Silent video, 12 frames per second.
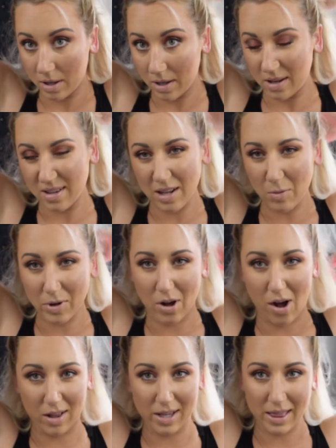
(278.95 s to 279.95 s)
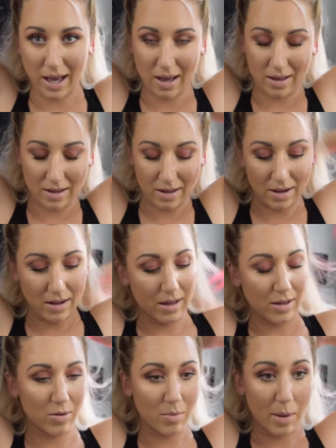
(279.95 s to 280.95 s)
Does anyone call it that?
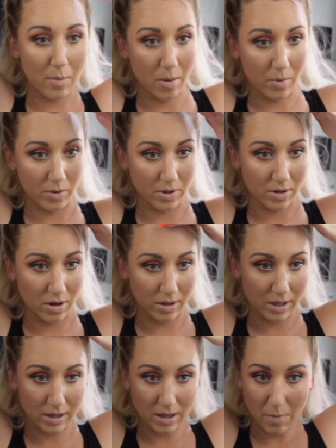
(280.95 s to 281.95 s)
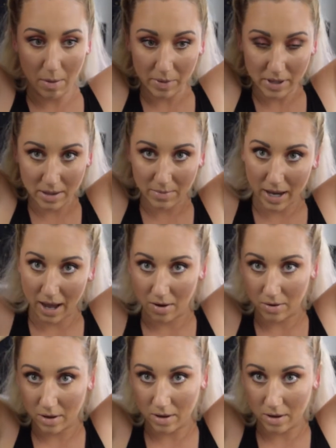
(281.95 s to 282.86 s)
That's what my mom always called it, some up and some down.